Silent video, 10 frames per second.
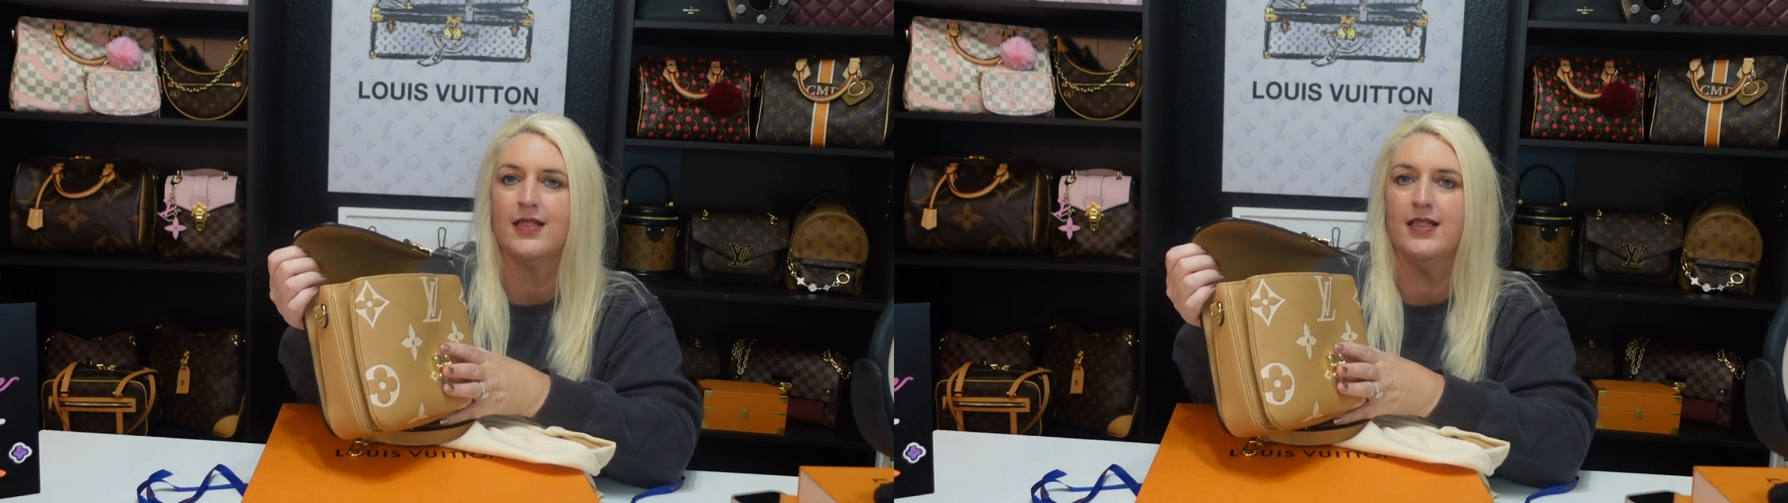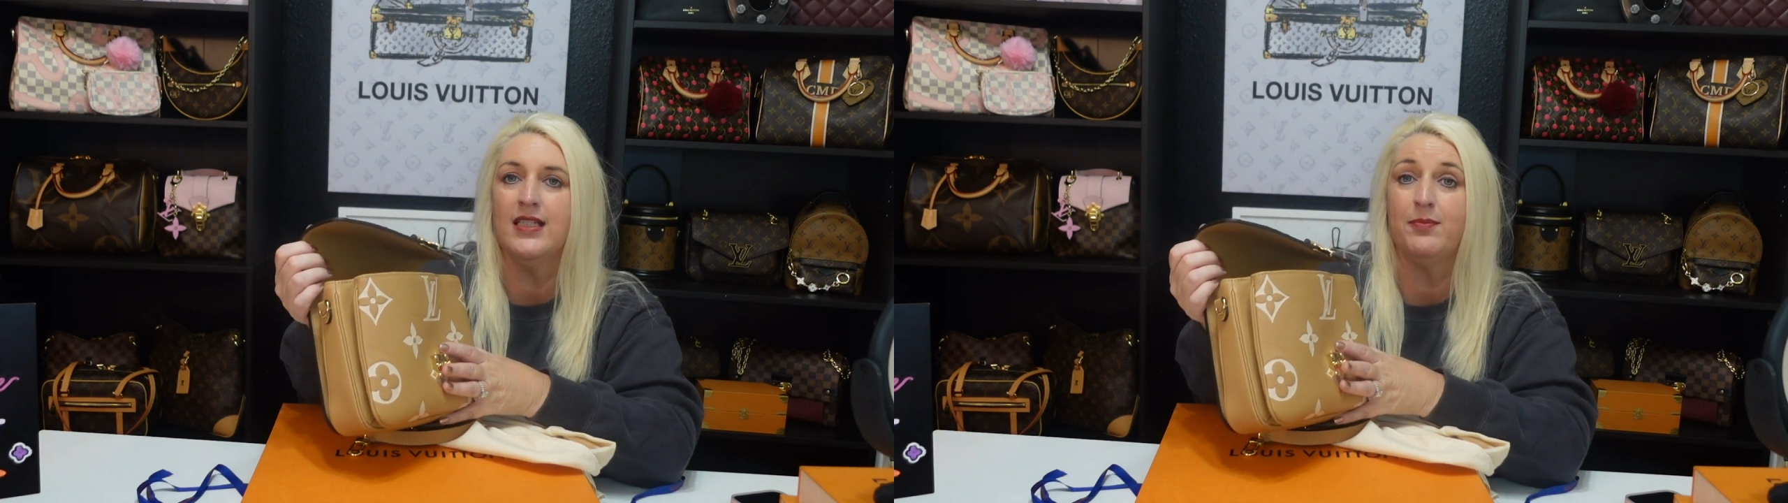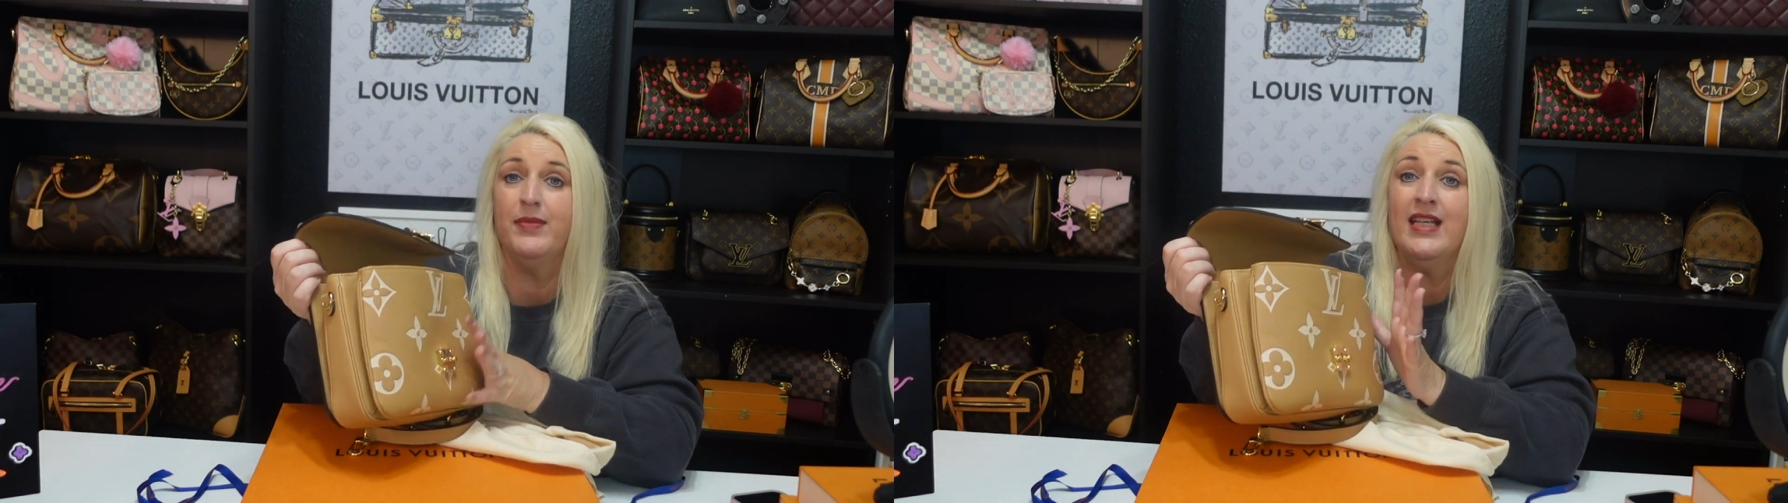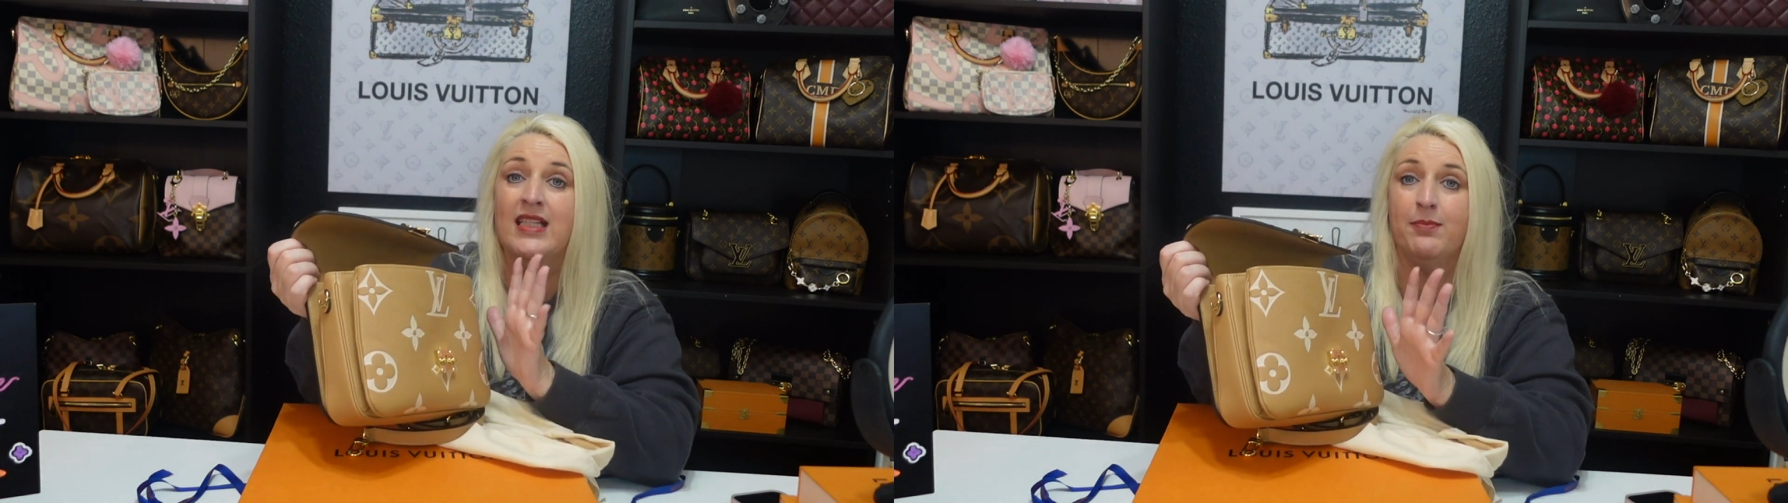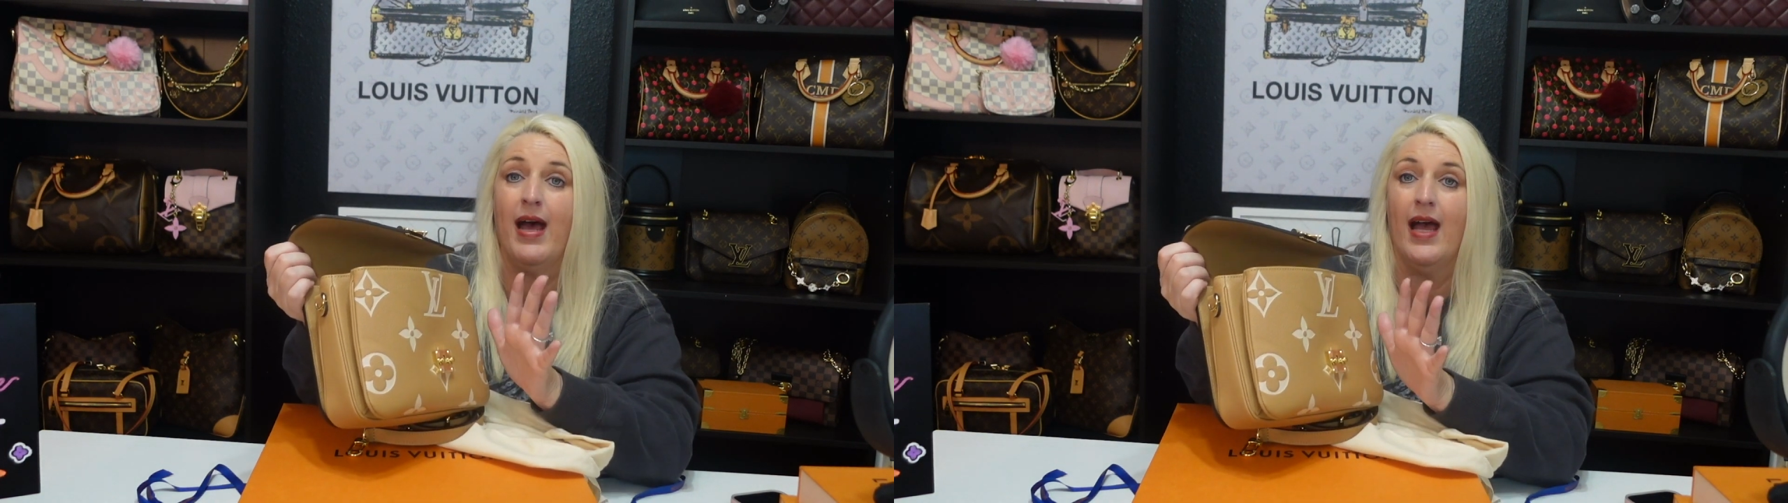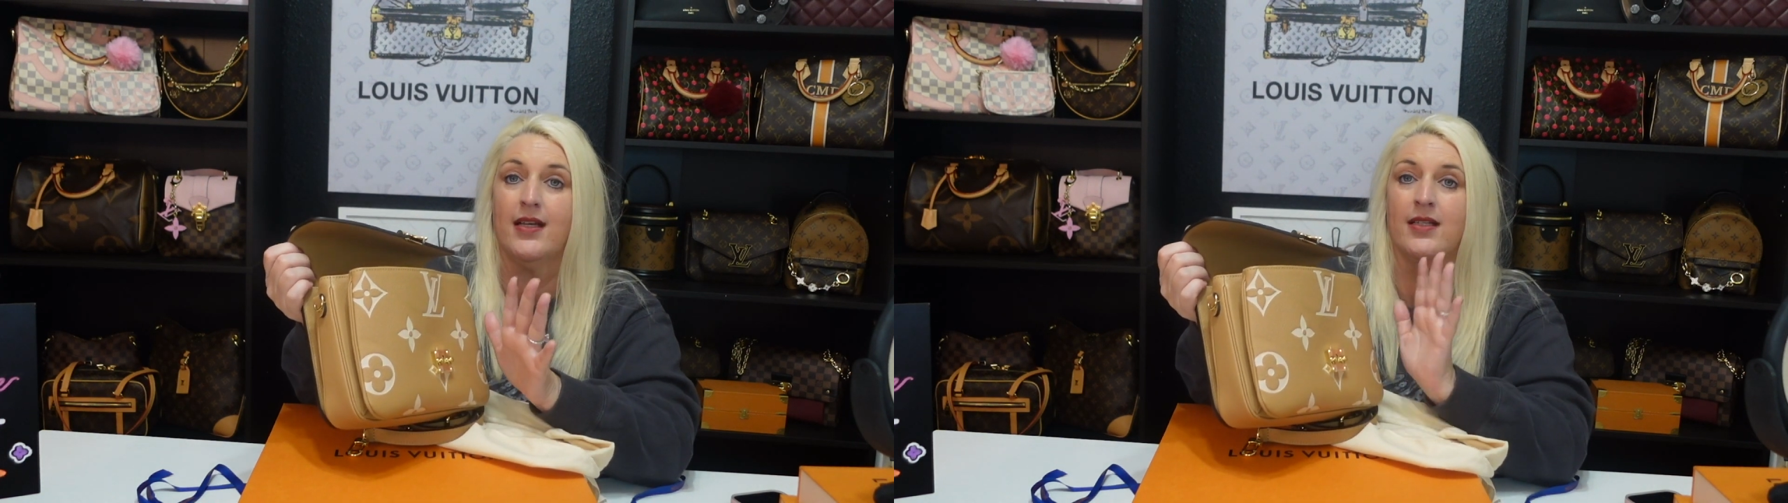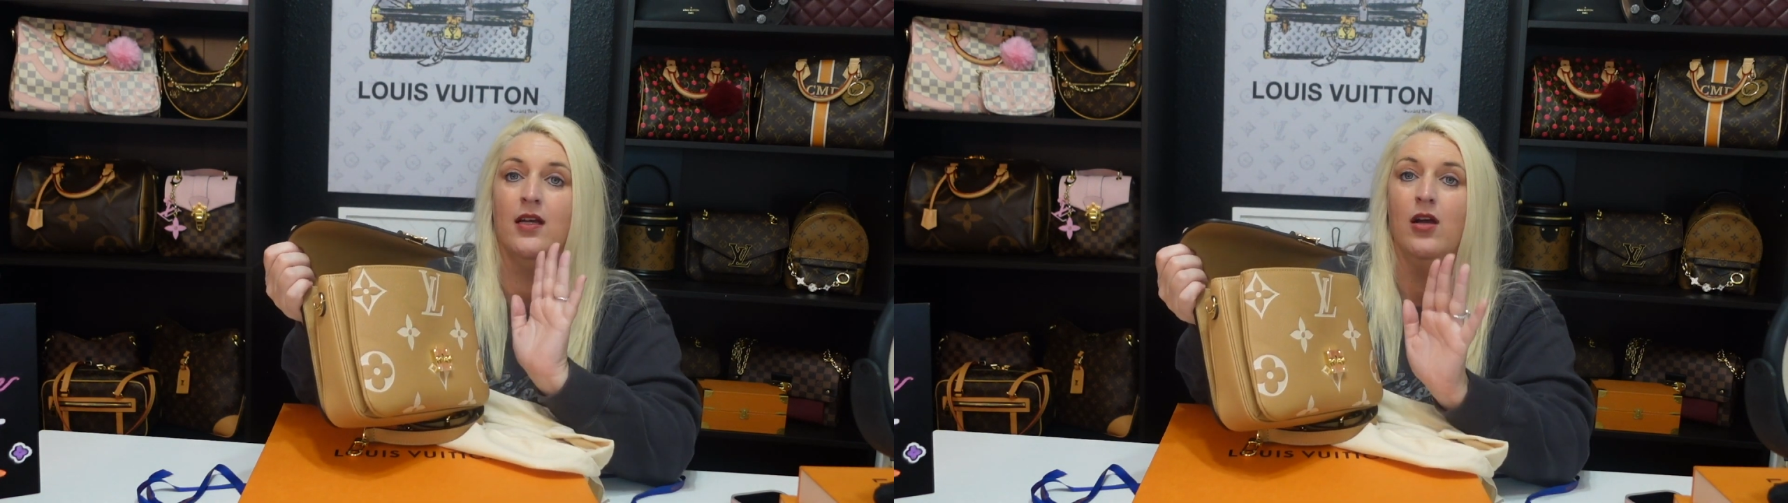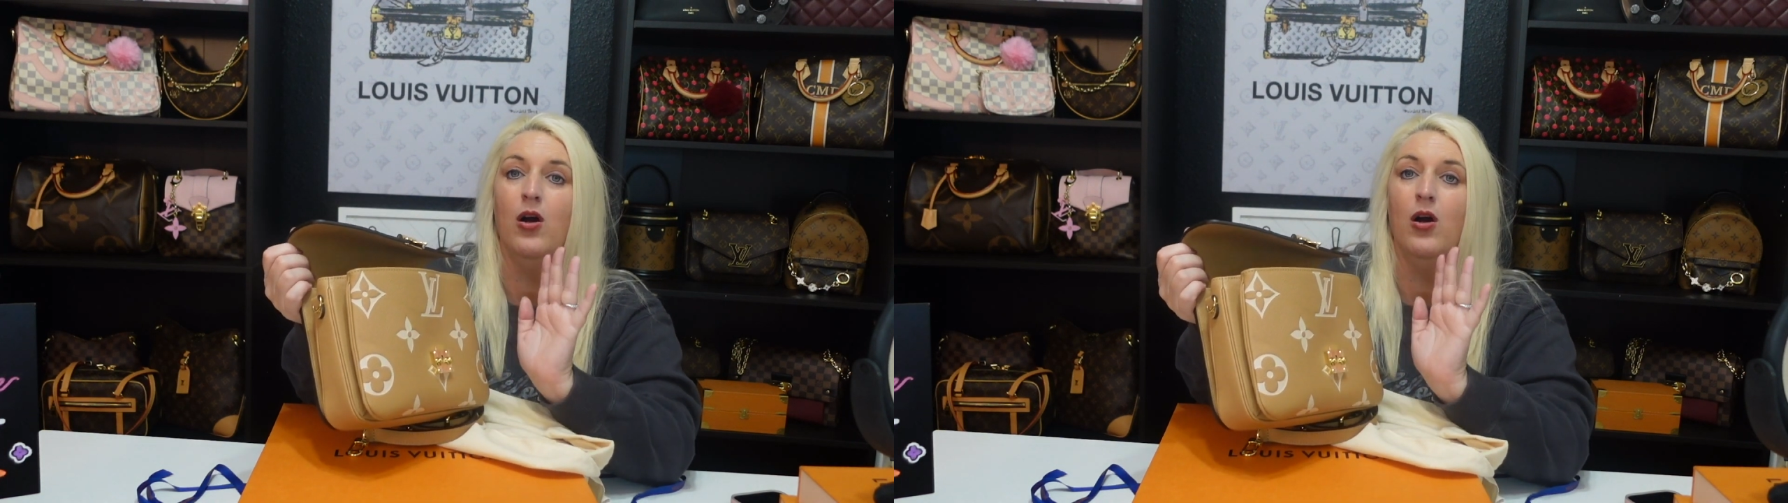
These bags